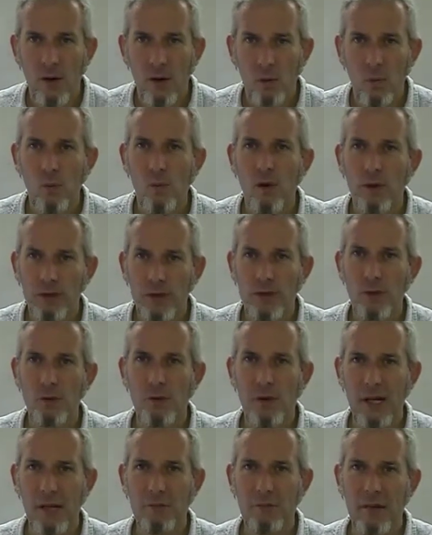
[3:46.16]
What do
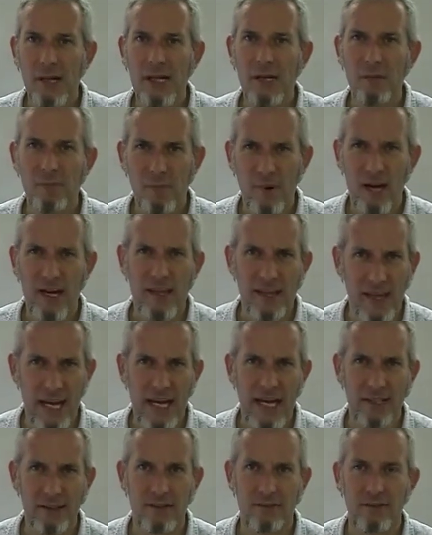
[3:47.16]
I mean by
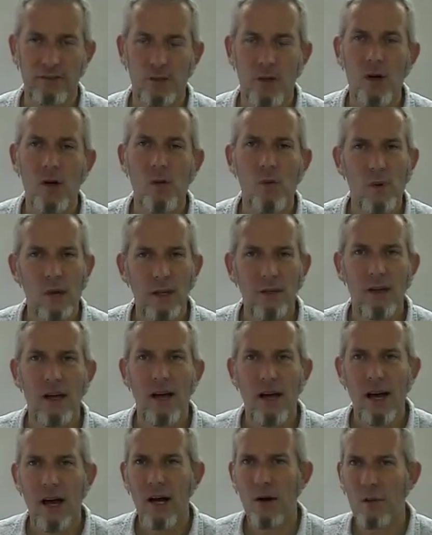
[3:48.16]
that? Well,
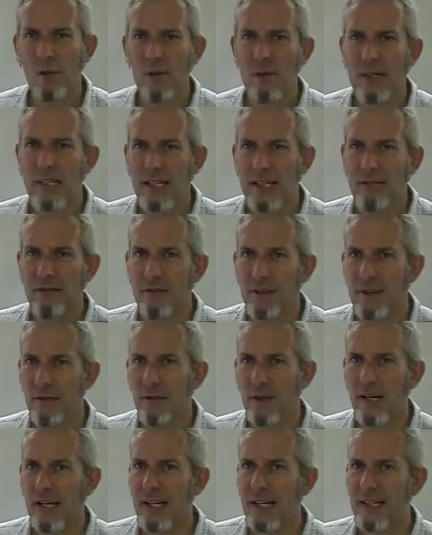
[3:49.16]
I want to give you
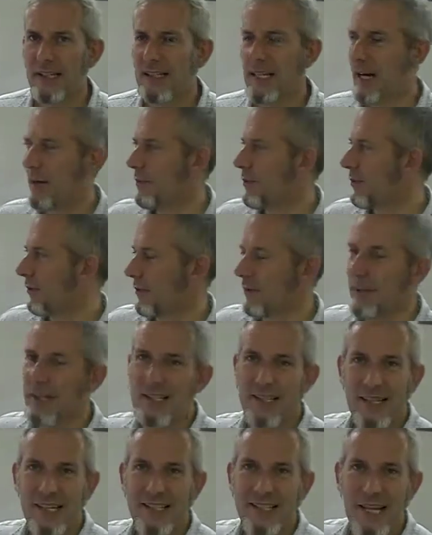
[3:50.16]
an example.
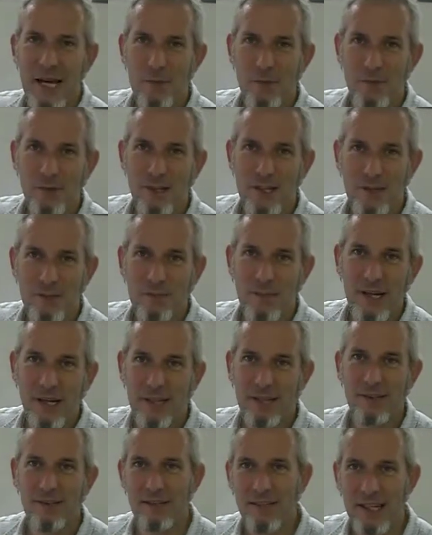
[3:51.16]
This example has been
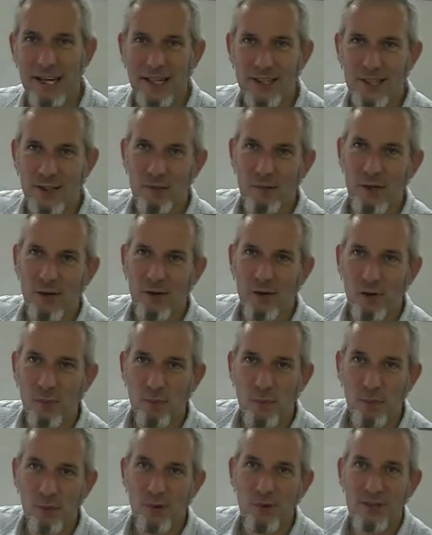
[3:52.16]
next to me on the
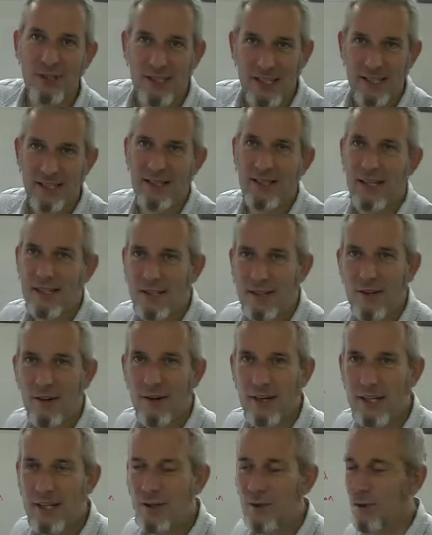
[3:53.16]
board since I
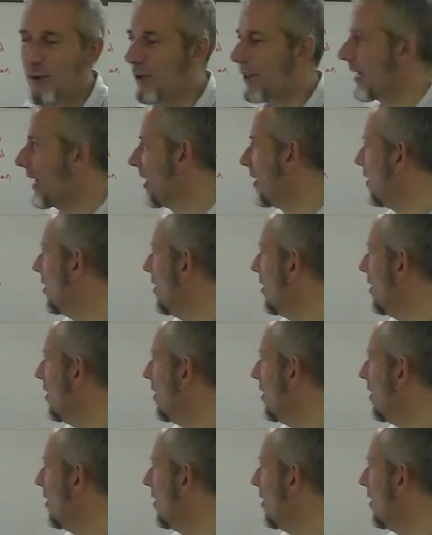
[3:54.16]
started talking.